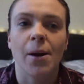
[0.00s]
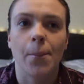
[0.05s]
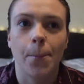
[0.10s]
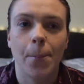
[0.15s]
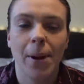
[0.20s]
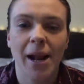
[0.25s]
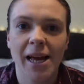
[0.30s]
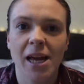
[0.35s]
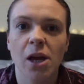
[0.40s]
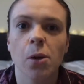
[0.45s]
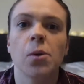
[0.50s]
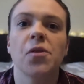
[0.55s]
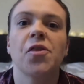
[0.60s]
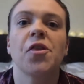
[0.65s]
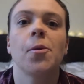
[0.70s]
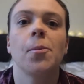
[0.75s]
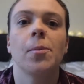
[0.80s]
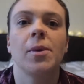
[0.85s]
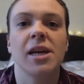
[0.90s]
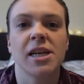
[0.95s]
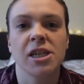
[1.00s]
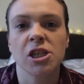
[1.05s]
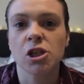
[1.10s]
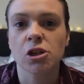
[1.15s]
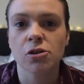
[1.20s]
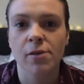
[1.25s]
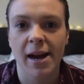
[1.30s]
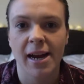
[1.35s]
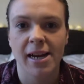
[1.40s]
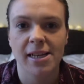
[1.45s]
playing with them,
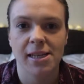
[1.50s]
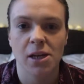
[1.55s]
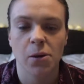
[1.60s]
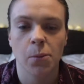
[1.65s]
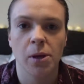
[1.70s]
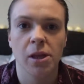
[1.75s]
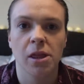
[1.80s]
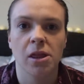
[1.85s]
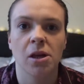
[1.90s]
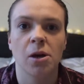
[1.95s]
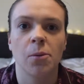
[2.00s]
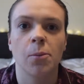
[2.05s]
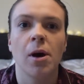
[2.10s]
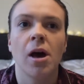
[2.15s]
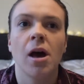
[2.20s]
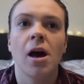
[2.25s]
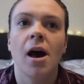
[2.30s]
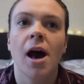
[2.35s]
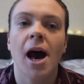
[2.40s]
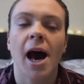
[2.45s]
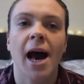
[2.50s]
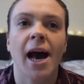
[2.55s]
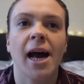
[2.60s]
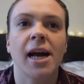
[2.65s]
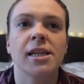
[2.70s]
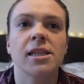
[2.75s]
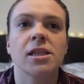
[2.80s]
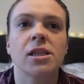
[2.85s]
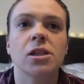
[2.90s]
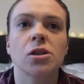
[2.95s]
interacting with them,
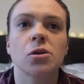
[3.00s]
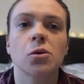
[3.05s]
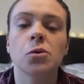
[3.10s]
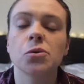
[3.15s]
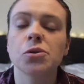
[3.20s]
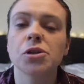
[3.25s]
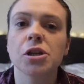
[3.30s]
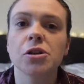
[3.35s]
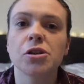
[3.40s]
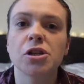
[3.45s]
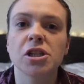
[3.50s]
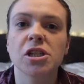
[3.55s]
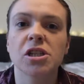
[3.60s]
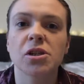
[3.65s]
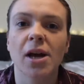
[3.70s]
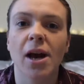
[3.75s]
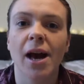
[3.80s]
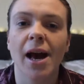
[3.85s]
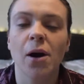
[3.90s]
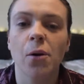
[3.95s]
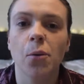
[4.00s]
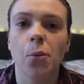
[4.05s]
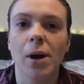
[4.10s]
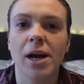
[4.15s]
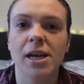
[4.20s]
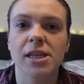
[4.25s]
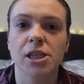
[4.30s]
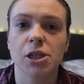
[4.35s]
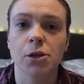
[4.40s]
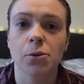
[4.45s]
and also just how
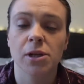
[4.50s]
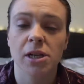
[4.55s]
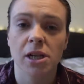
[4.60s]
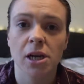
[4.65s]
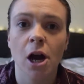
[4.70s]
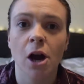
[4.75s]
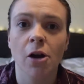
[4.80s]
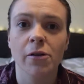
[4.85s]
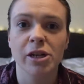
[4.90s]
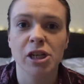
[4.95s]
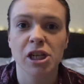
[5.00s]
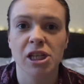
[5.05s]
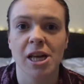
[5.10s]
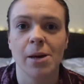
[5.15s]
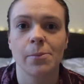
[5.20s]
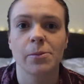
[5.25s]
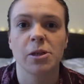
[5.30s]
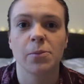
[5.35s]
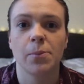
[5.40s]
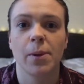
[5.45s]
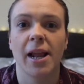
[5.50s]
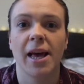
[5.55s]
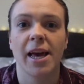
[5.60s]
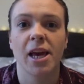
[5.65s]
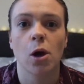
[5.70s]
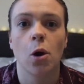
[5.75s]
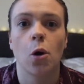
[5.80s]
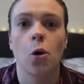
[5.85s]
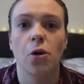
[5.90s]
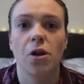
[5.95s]
ways that you can encourage them to
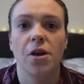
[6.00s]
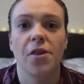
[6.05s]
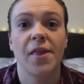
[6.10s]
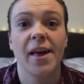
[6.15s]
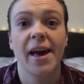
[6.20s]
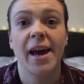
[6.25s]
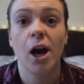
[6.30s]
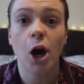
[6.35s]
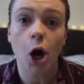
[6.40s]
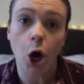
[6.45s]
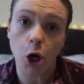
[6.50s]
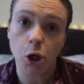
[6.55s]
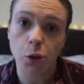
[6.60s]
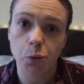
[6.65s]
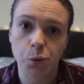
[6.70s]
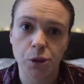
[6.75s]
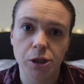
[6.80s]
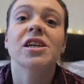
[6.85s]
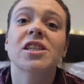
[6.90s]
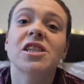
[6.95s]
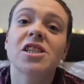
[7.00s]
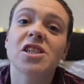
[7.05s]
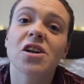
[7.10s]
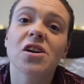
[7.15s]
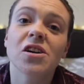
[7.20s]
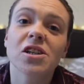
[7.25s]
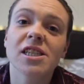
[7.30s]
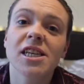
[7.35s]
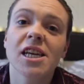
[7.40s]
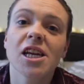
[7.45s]
play on their own.
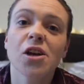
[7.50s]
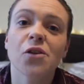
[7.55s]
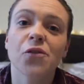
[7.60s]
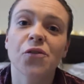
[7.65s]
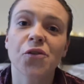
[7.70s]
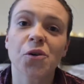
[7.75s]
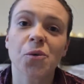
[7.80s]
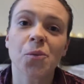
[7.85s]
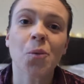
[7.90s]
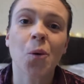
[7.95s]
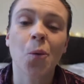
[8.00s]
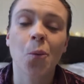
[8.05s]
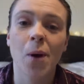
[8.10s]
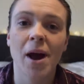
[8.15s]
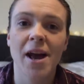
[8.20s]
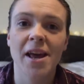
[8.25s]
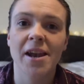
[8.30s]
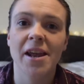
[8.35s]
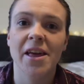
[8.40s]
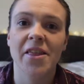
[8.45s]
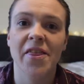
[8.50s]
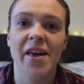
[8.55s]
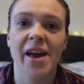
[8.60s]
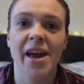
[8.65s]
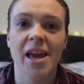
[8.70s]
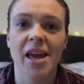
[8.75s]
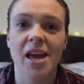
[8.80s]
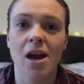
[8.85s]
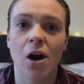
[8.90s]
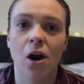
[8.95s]
Starting from when
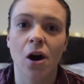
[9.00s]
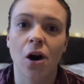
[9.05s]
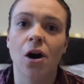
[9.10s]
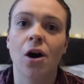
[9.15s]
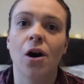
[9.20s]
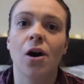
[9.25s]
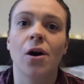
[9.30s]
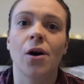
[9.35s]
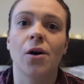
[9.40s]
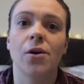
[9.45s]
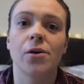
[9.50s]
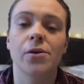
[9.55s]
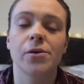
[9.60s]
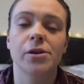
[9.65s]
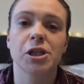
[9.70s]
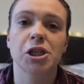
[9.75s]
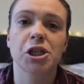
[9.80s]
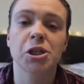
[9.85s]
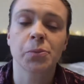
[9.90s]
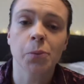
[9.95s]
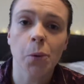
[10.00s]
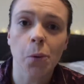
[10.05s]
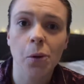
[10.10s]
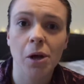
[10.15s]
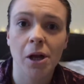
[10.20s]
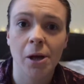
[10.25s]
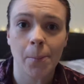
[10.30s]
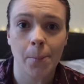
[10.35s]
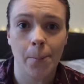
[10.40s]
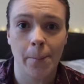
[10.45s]
they are
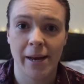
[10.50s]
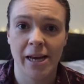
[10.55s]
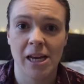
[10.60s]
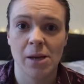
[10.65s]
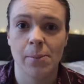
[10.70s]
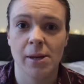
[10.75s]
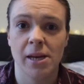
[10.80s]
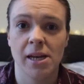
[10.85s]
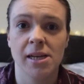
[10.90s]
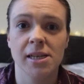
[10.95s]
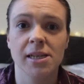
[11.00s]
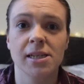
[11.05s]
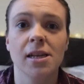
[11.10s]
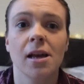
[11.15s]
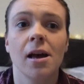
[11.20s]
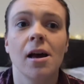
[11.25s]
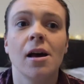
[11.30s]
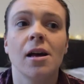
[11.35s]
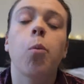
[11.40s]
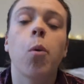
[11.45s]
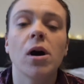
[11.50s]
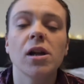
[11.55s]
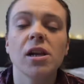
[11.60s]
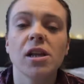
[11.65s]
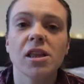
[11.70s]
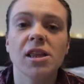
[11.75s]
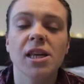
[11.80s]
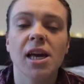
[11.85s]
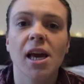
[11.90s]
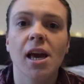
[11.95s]
smaller babies, one
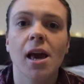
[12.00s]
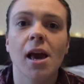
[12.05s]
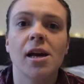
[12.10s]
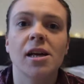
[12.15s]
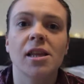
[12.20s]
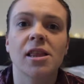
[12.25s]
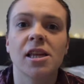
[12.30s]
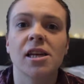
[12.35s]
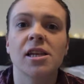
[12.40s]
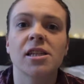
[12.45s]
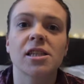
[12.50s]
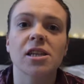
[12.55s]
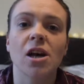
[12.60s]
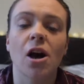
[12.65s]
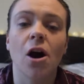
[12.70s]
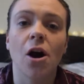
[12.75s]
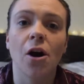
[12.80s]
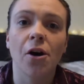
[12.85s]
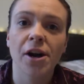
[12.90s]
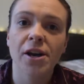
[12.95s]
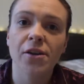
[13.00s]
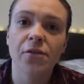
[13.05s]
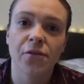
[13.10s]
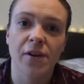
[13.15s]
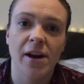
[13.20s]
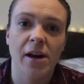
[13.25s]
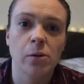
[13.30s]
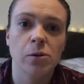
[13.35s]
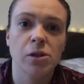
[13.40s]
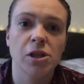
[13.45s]
thing that I
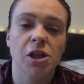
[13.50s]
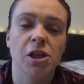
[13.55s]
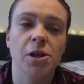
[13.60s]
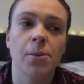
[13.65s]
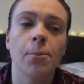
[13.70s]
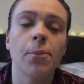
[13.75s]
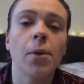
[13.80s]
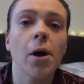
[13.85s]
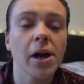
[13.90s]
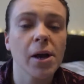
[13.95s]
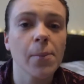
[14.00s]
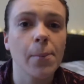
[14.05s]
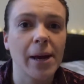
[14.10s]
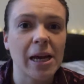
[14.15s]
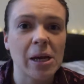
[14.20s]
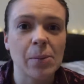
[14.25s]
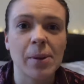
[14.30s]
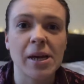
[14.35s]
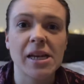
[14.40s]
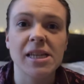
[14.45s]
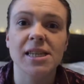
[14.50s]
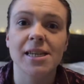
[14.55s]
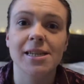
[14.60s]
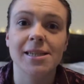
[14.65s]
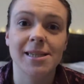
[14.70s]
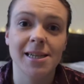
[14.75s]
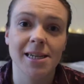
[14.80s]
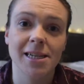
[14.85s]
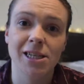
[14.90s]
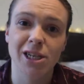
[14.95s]
found that my babies
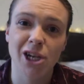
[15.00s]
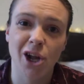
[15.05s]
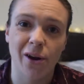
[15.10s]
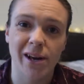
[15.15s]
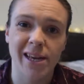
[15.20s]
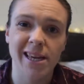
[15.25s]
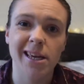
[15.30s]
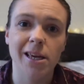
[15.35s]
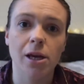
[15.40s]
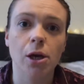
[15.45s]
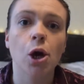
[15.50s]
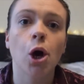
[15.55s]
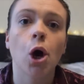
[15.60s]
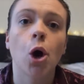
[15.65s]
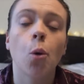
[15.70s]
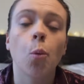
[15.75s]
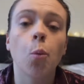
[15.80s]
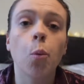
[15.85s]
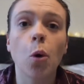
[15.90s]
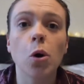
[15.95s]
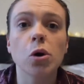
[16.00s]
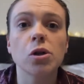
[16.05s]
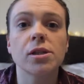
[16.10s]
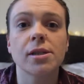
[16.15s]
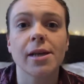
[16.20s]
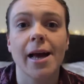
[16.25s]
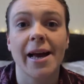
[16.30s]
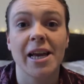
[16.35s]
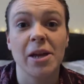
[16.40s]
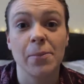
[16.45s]
did like
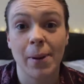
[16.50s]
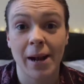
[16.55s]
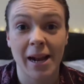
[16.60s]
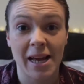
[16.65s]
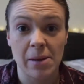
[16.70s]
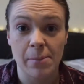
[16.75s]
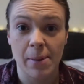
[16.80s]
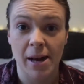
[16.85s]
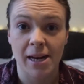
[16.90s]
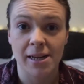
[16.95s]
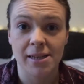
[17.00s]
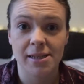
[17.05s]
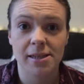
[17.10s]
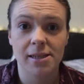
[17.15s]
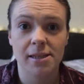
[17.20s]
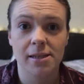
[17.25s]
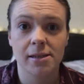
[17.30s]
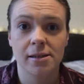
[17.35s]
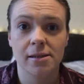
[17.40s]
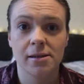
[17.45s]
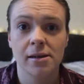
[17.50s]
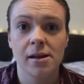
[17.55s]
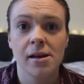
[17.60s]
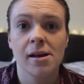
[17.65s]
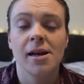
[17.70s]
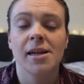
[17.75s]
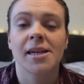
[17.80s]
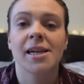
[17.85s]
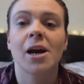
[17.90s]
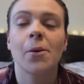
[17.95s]
was a playmat.
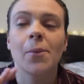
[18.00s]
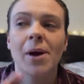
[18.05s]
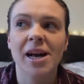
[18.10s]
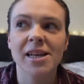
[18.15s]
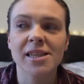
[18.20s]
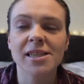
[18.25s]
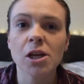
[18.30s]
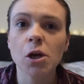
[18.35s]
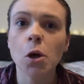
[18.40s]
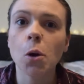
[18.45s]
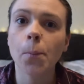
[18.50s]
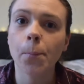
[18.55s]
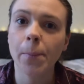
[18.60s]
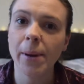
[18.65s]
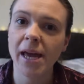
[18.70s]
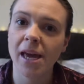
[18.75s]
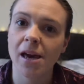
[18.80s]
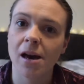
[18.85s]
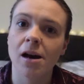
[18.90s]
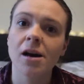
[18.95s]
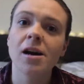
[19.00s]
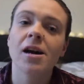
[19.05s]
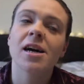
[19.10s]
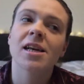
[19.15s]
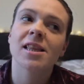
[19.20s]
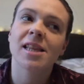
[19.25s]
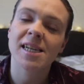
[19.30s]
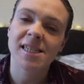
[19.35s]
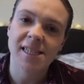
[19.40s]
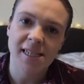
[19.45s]
Now, as they got bigger,
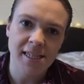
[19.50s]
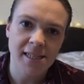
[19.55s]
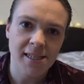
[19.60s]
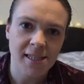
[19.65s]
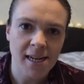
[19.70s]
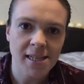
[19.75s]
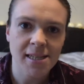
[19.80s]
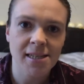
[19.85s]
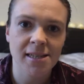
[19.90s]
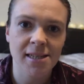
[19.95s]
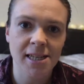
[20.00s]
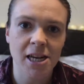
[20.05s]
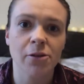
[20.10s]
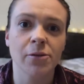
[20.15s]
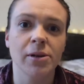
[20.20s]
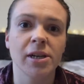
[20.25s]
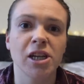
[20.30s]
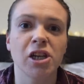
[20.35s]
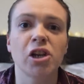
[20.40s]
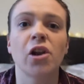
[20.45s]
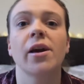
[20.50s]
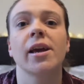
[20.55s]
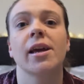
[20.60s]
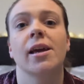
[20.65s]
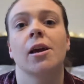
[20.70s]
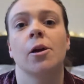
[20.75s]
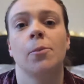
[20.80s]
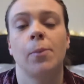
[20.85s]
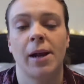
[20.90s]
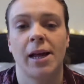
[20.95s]
they didn't necessarily
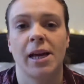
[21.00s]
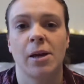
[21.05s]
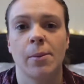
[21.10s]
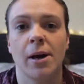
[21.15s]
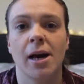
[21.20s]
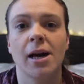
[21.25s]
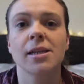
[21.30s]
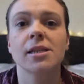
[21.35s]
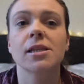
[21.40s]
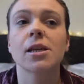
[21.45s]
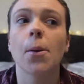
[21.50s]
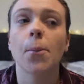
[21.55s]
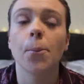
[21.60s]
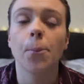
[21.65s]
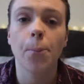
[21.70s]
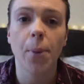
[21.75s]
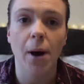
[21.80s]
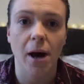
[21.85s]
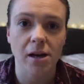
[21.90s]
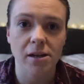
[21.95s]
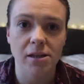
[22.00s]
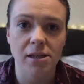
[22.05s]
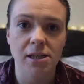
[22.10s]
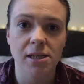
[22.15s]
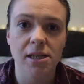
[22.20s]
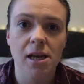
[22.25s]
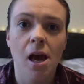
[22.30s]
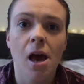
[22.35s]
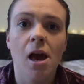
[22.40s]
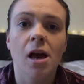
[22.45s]
like a playmat,
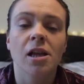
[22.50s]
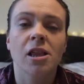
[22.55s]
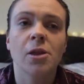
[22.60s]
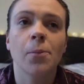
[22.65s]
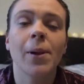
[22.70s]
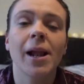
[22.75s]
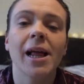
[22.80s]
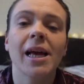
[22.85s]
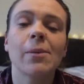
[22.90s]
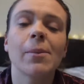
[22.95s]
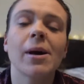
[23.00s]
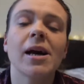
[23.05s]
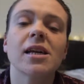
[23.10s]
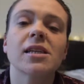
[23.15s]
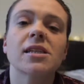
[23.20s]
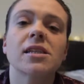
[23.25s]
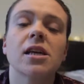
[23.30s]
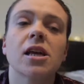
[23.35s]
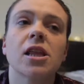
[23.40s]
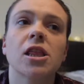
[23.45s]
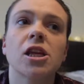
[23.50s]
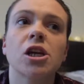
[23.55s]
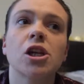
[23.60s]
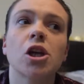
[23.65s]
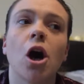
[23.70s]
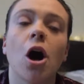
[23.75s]
but the playmat that